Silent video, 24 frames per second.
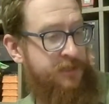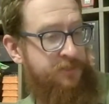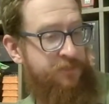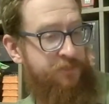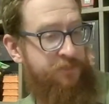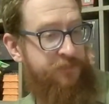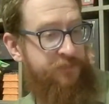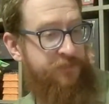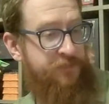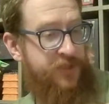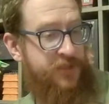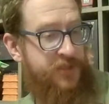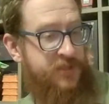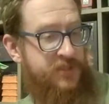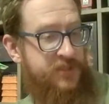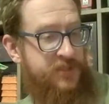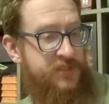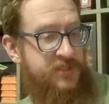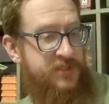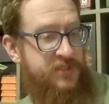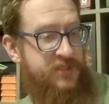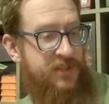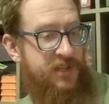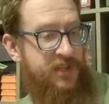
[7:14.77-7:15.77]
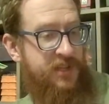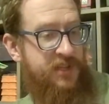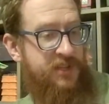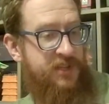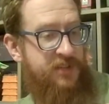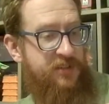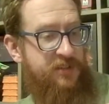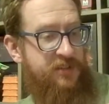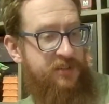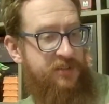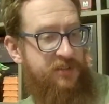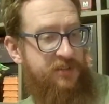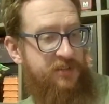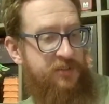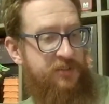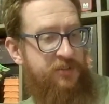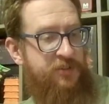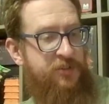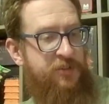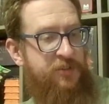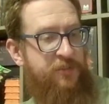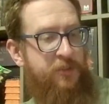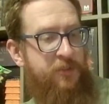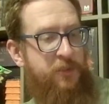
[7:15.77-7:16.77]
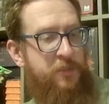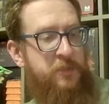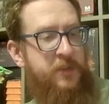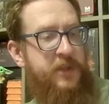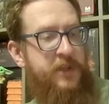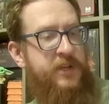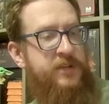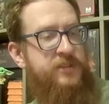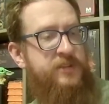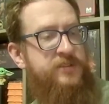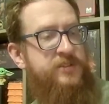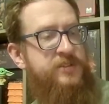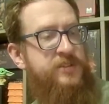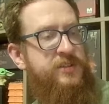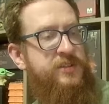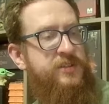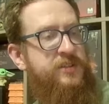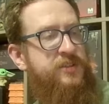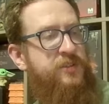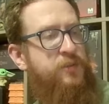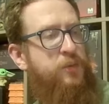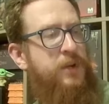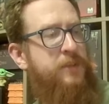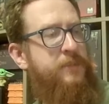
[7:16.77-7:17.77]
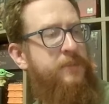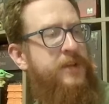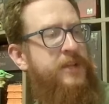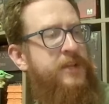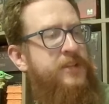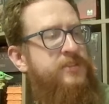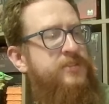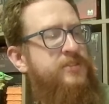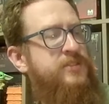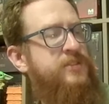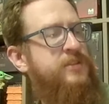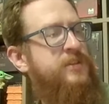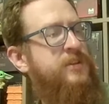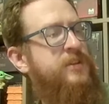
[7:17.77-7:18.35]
what does it say? 2 to 4 players, 20 minutes.